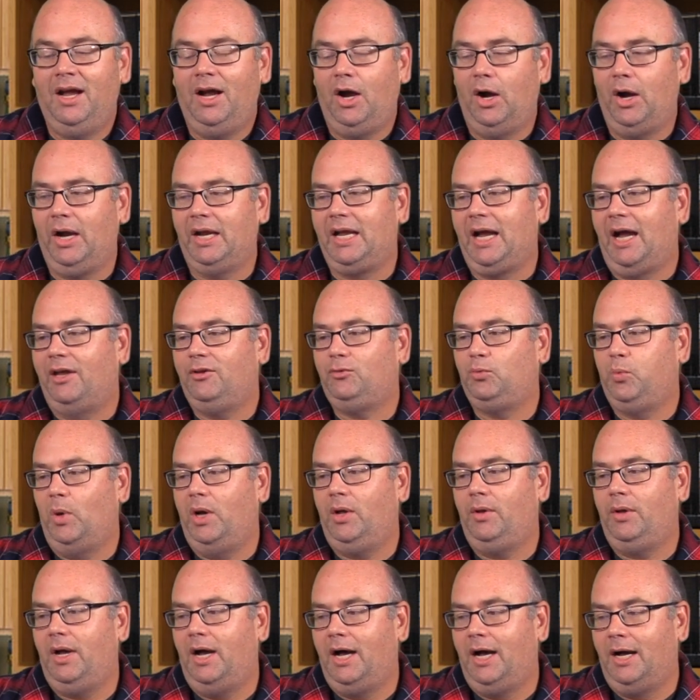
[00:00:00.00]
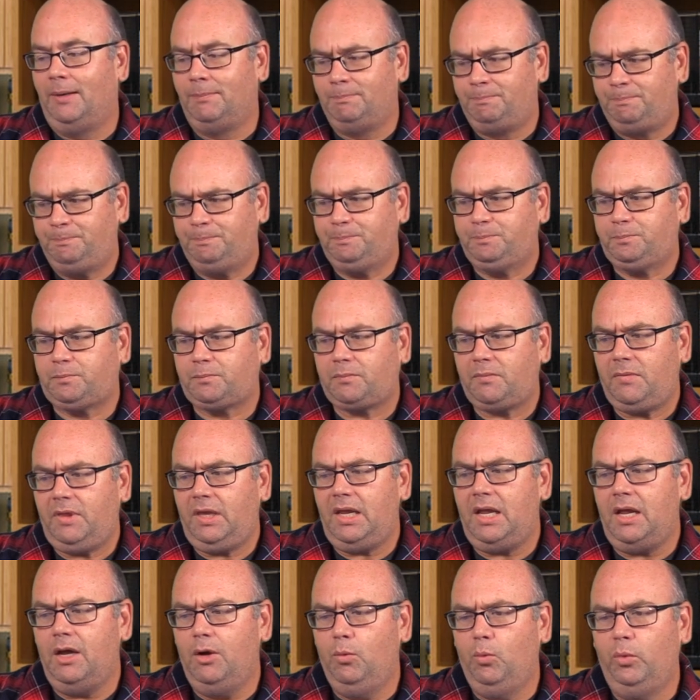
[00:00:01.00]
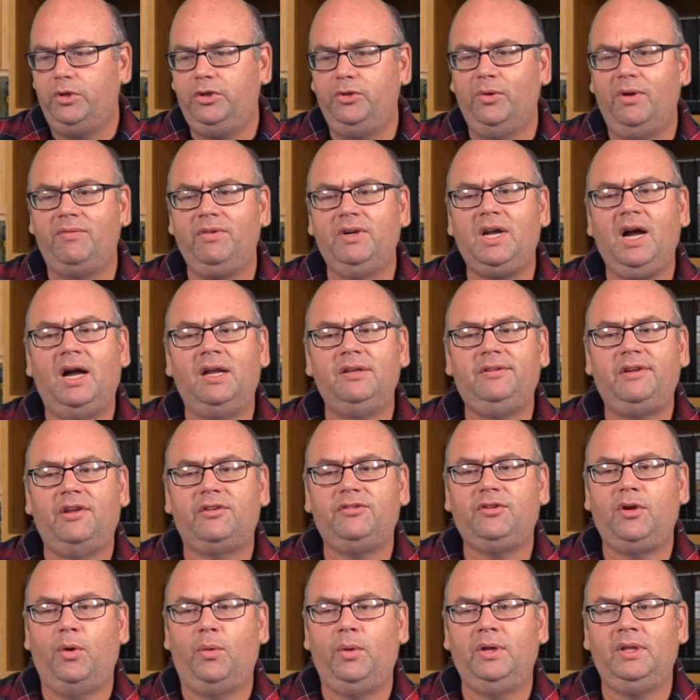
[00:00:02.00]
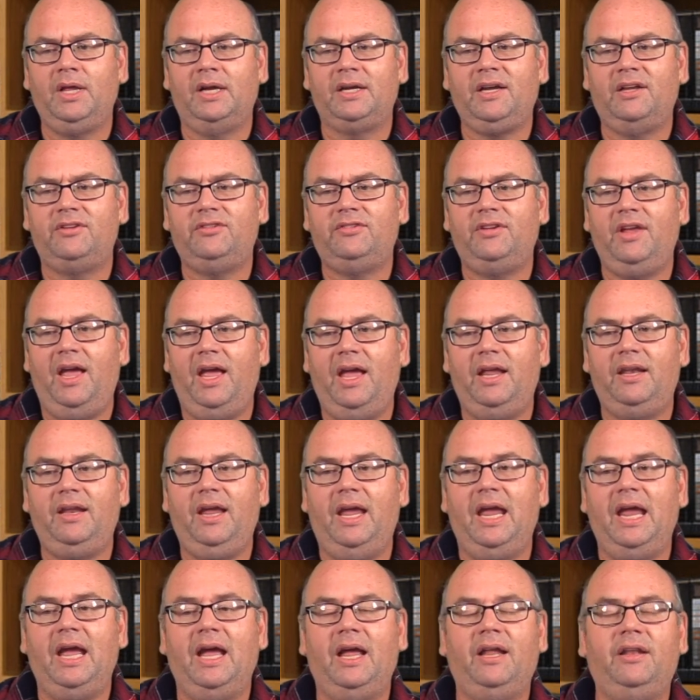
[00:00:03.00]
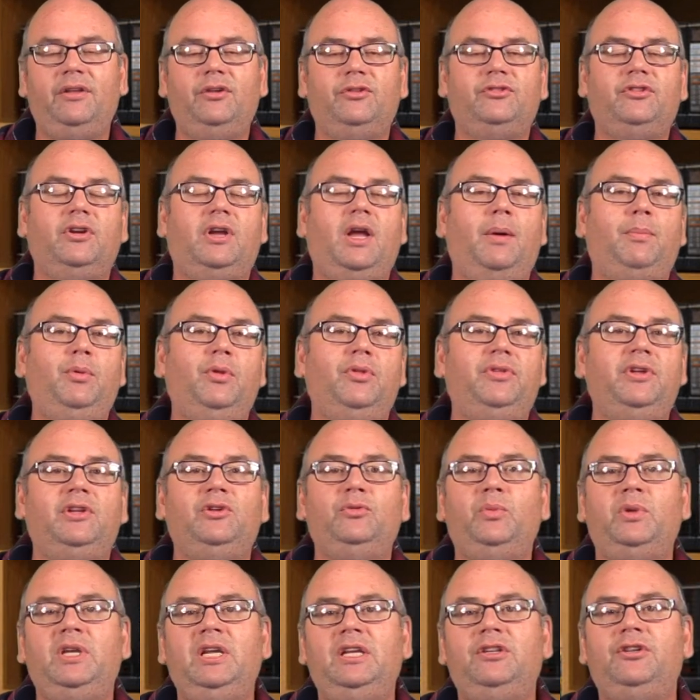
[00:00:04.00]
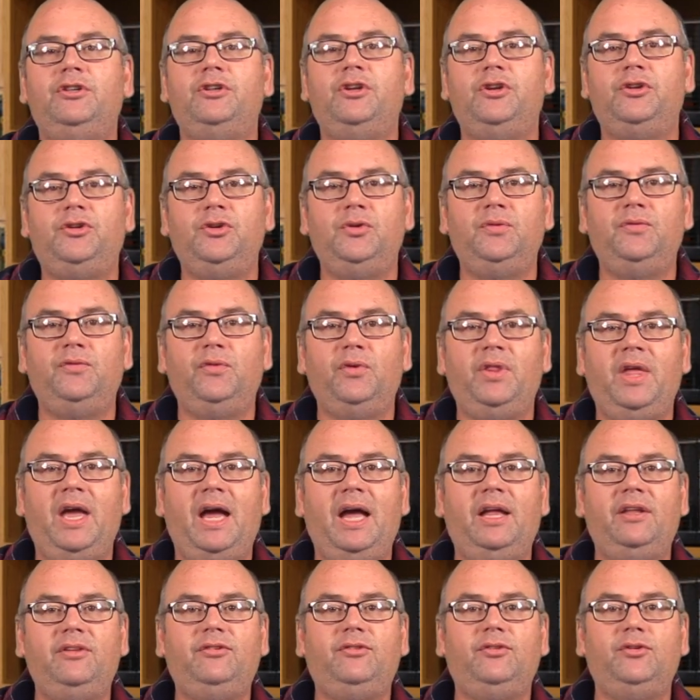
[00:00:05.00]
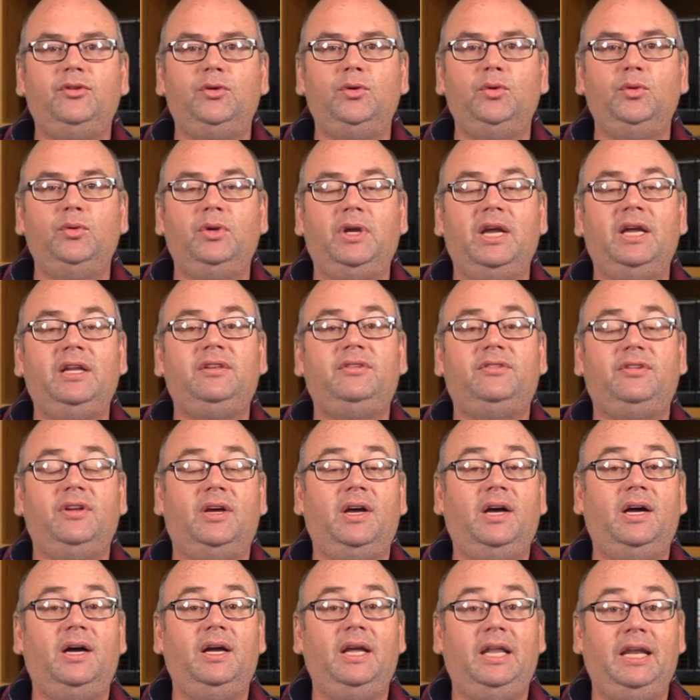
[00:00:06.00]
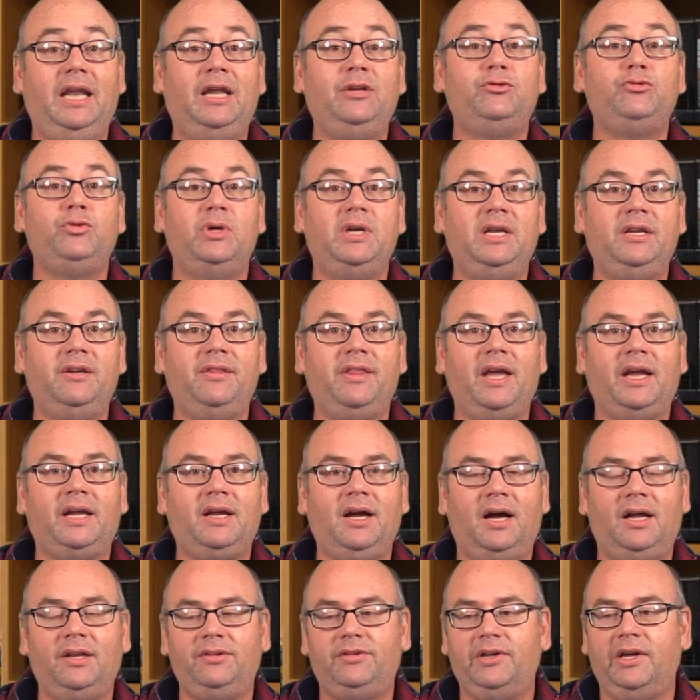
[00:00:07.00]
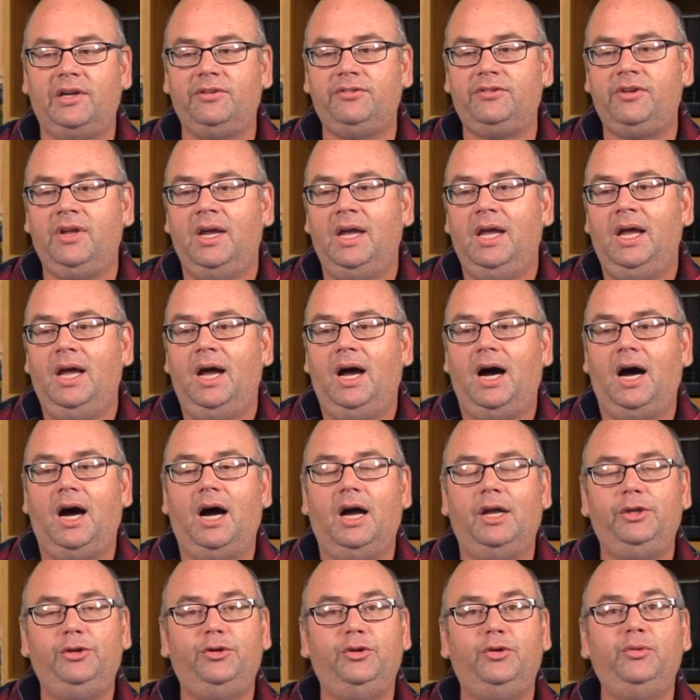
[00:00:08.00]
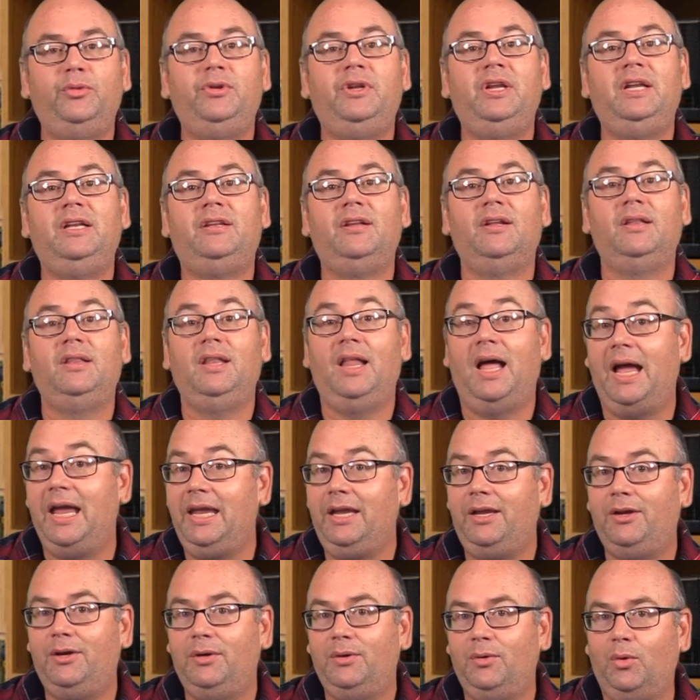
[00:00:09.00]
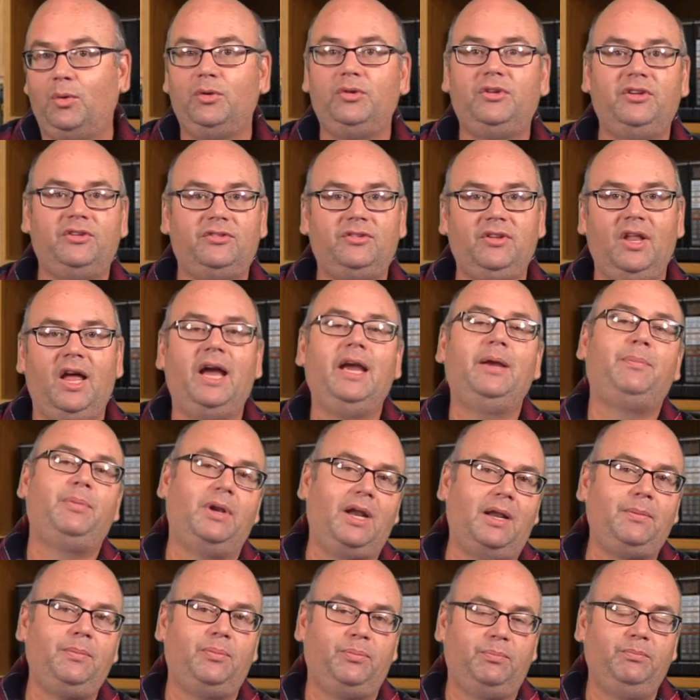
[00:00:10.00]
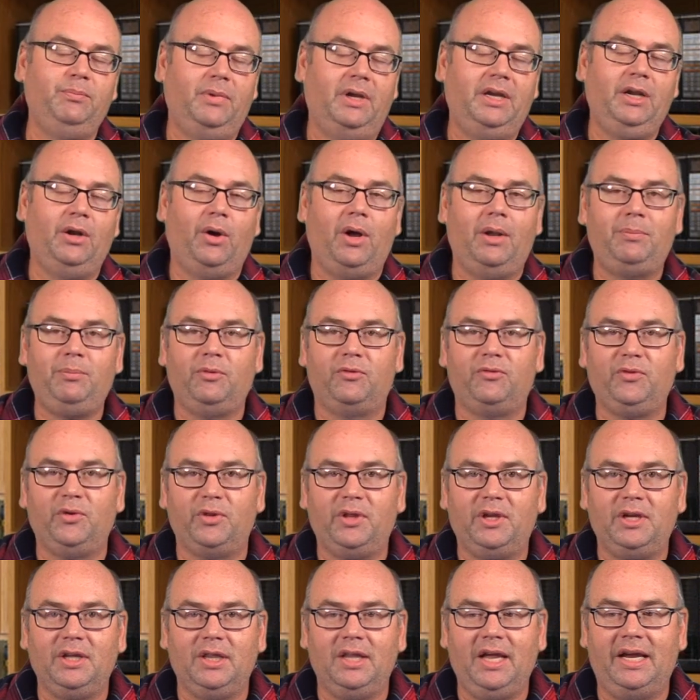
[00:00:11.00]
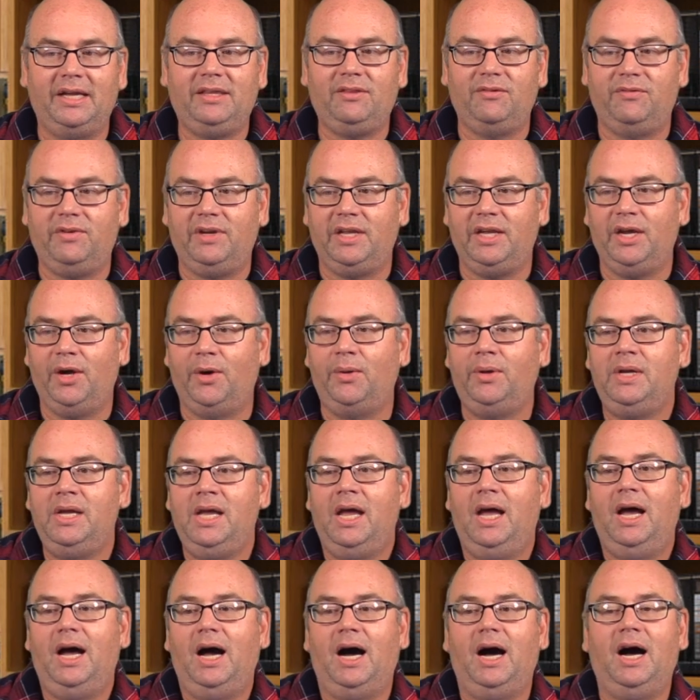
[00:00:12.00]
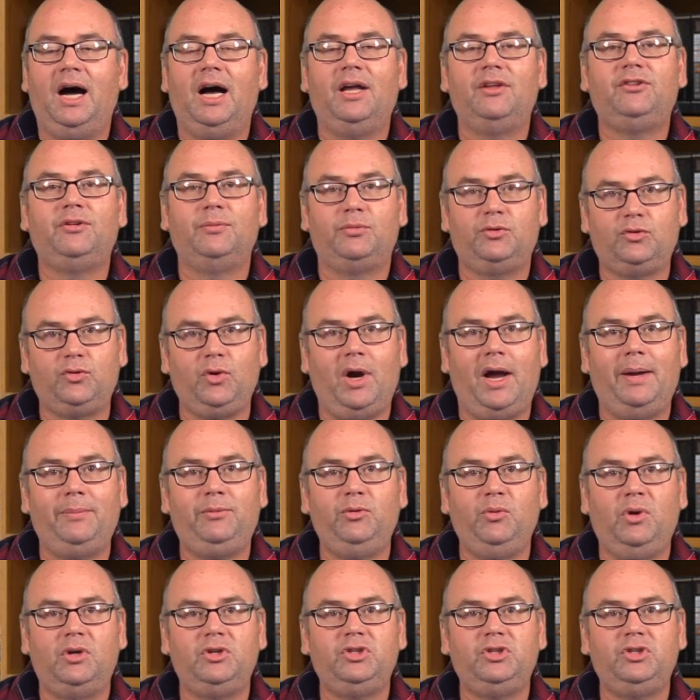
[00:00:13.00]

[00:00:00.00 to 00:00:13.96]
All right, guys. Well, we do have a contest going, like I said, and there's a couple of things we need you to do for that to get an entry into that contest. You do need to like or dislike, but I'd prefer that you like the video, subscribe to our